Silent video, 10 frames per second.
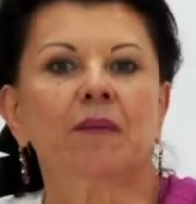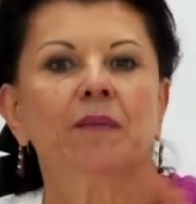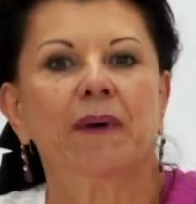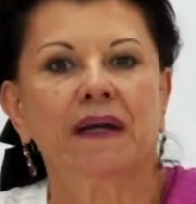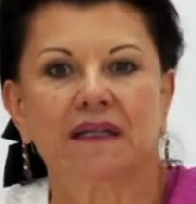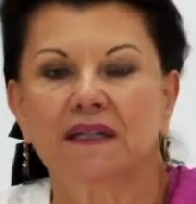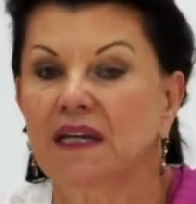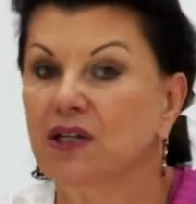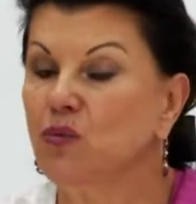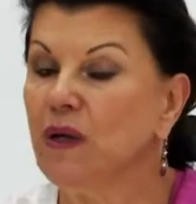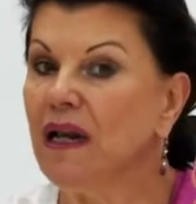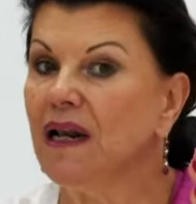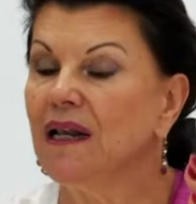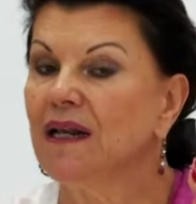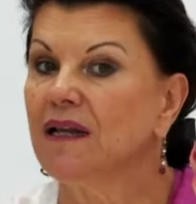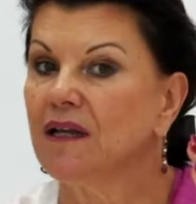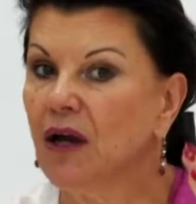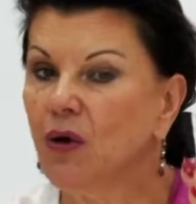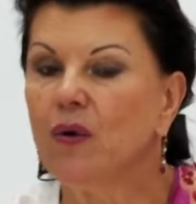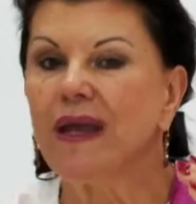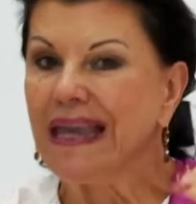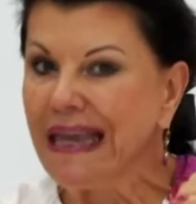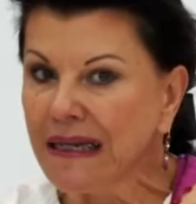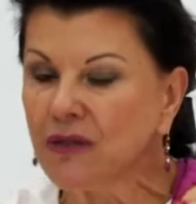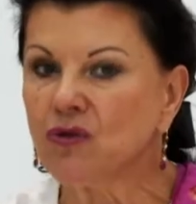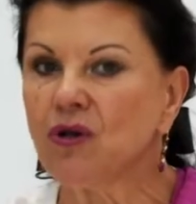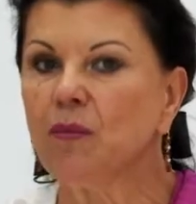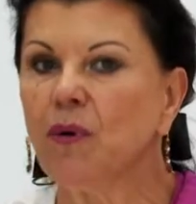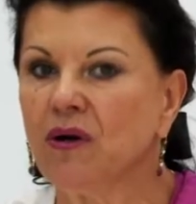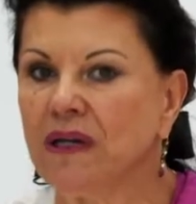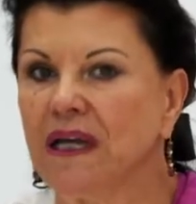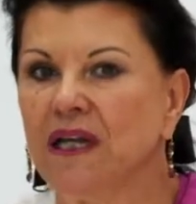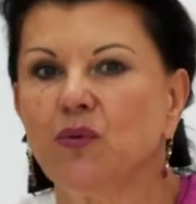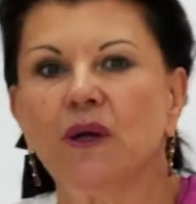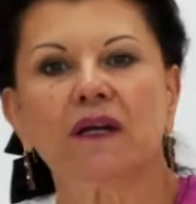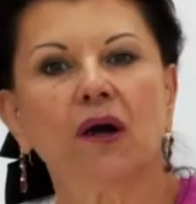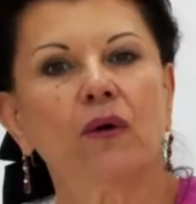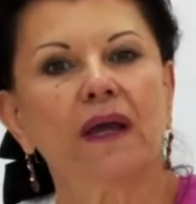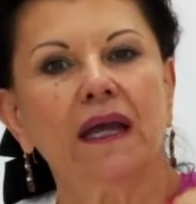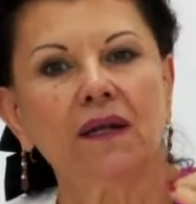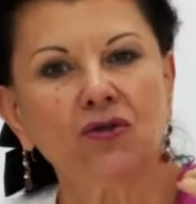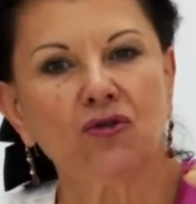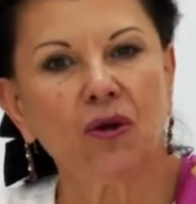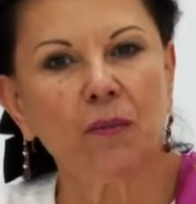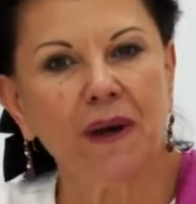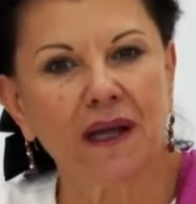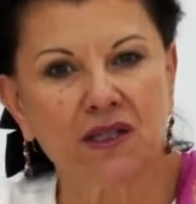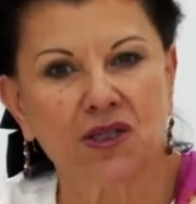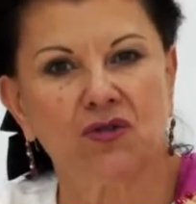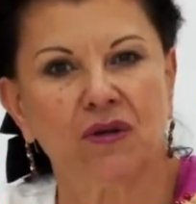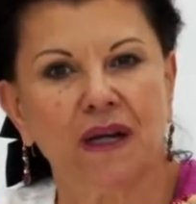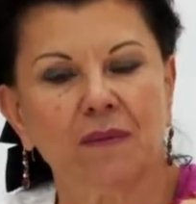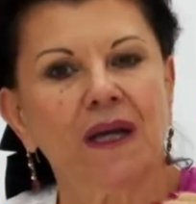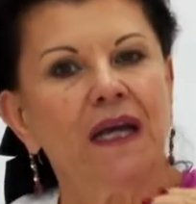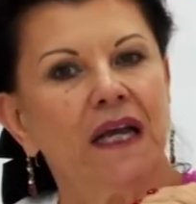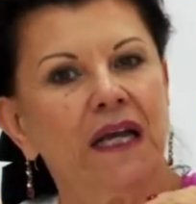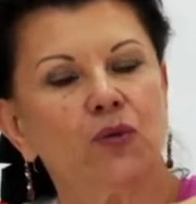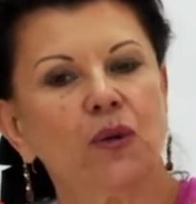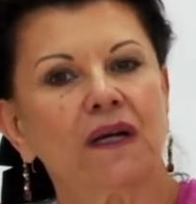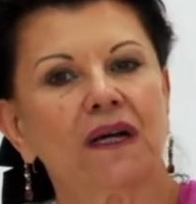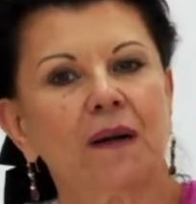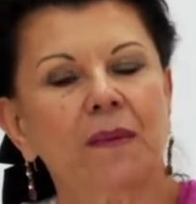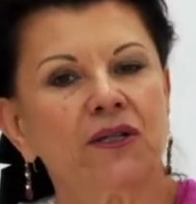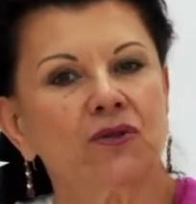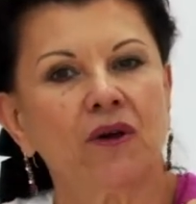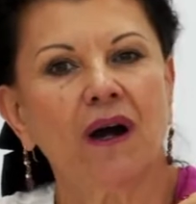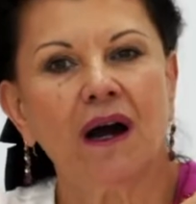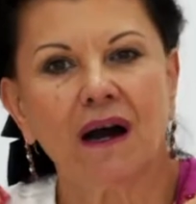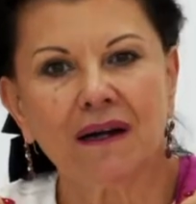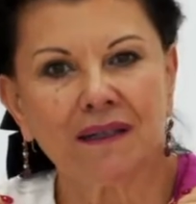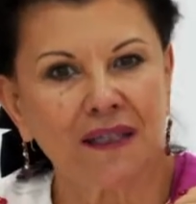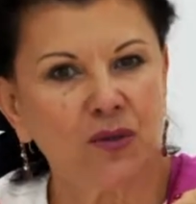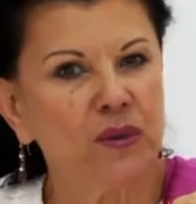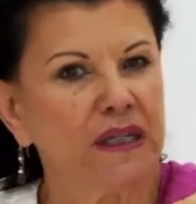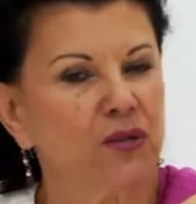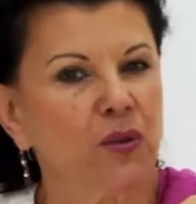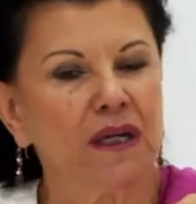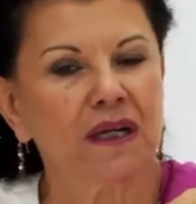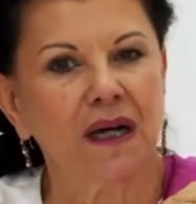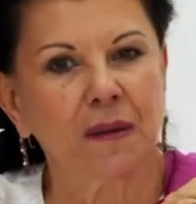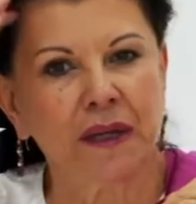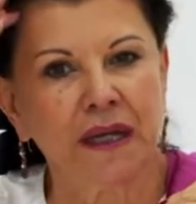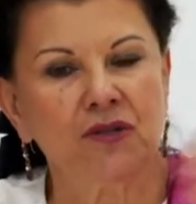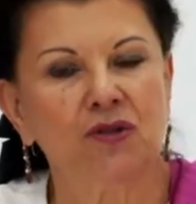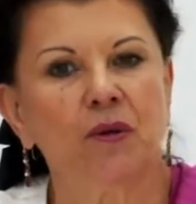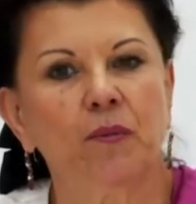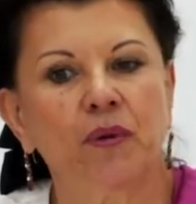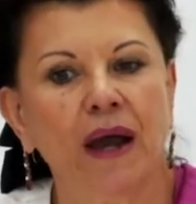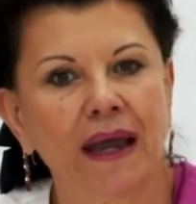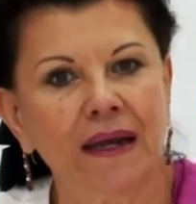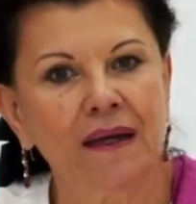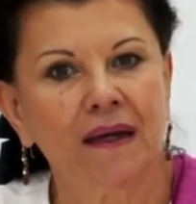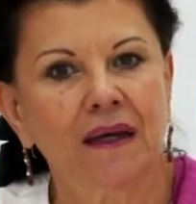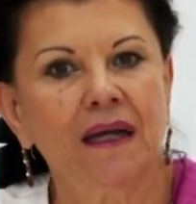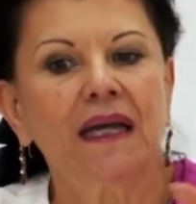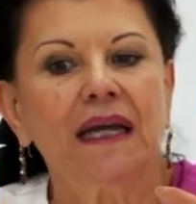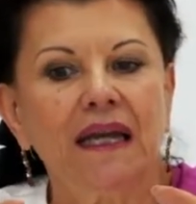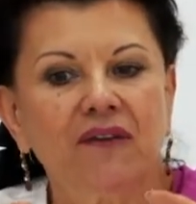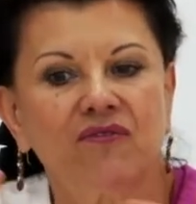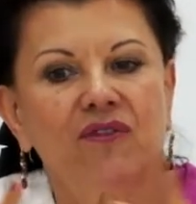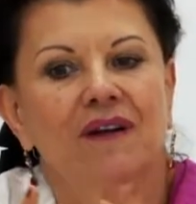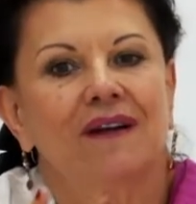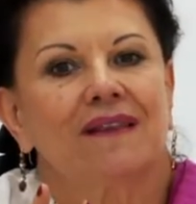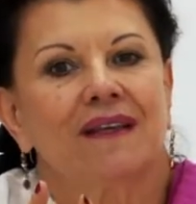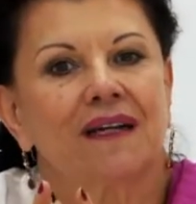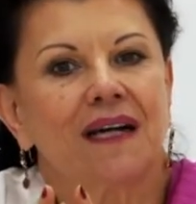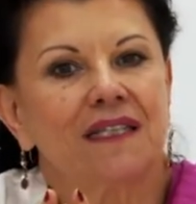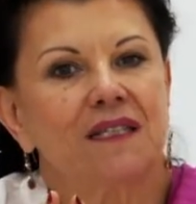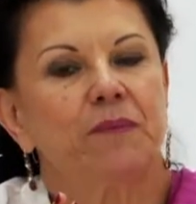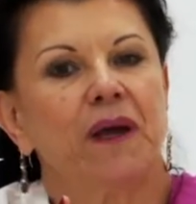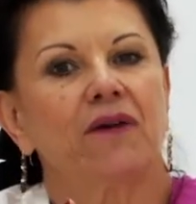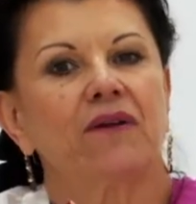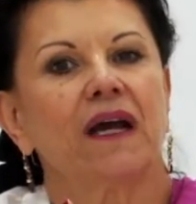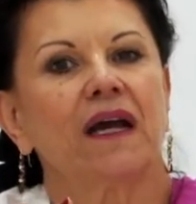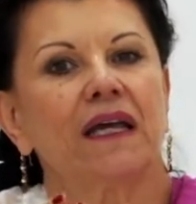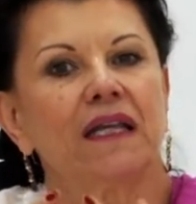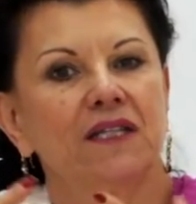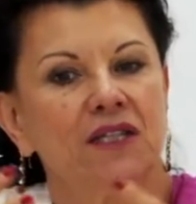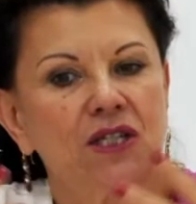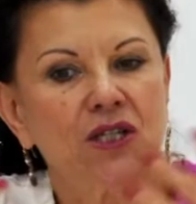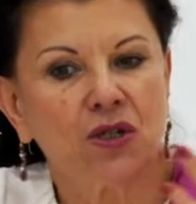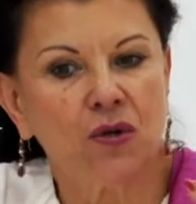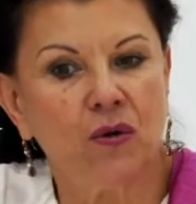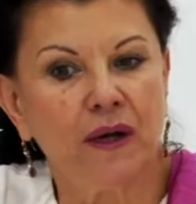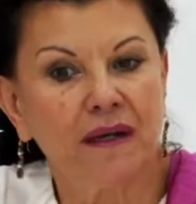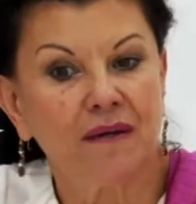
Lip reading: But it will go into your body, it will go into your bloodstream, it will come into your heart, and it will come into your brain if the gut barrier is destroyed.